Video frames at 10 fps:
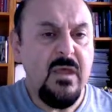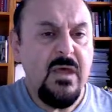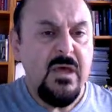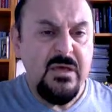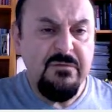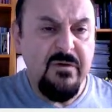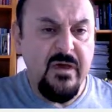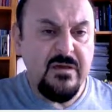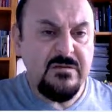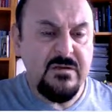If
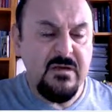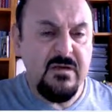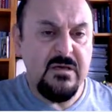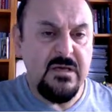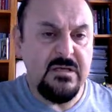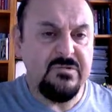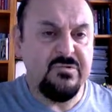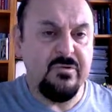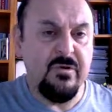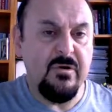x equals
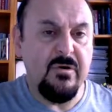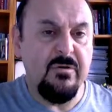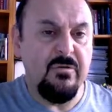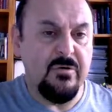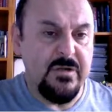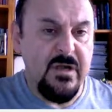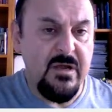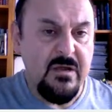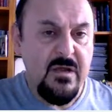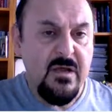to 30,
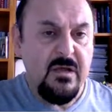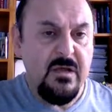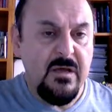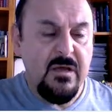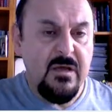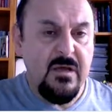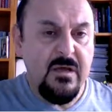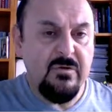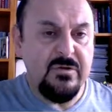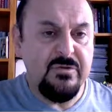
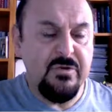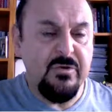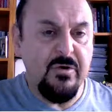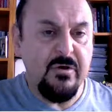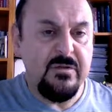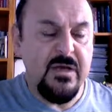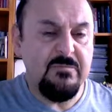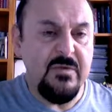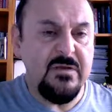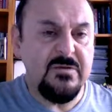continue. That
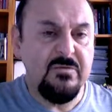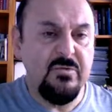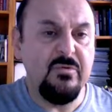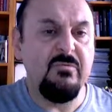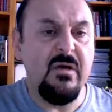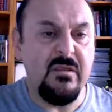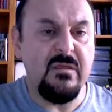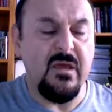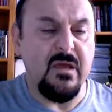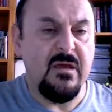means do
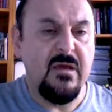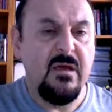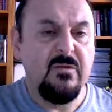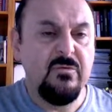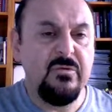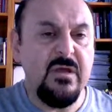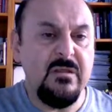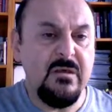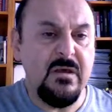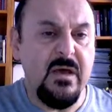nothing,
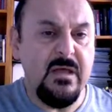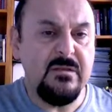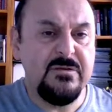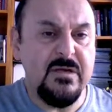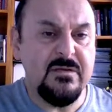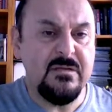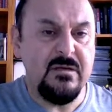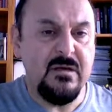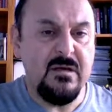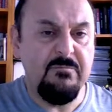and just
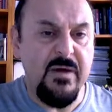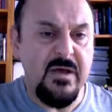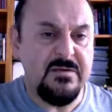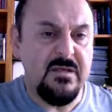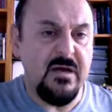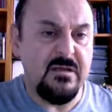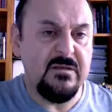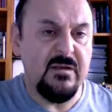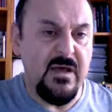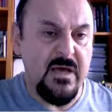pass the other
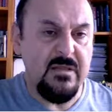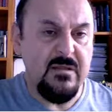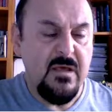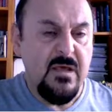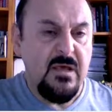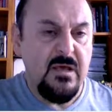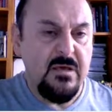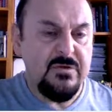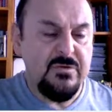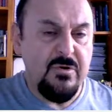line.
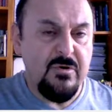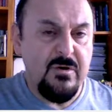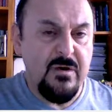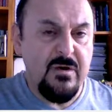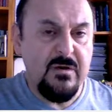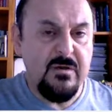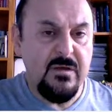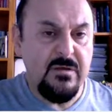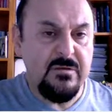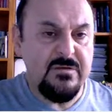So
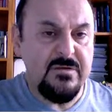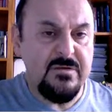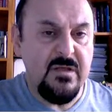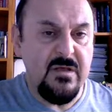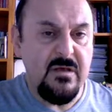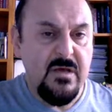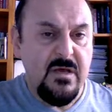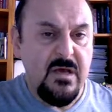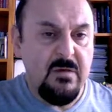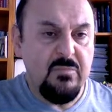this is the
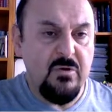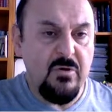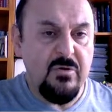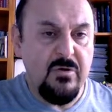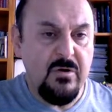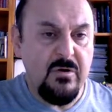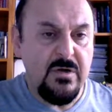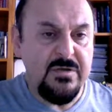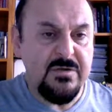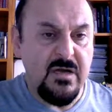block,
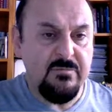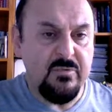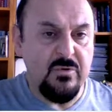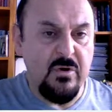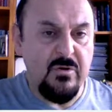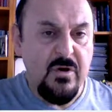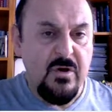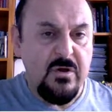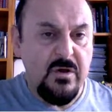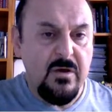inside block,
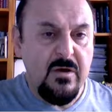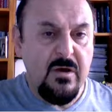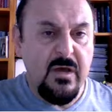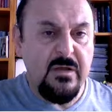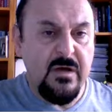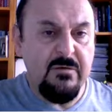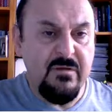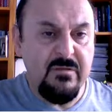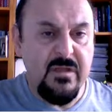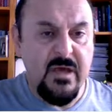and after
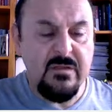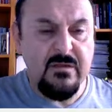that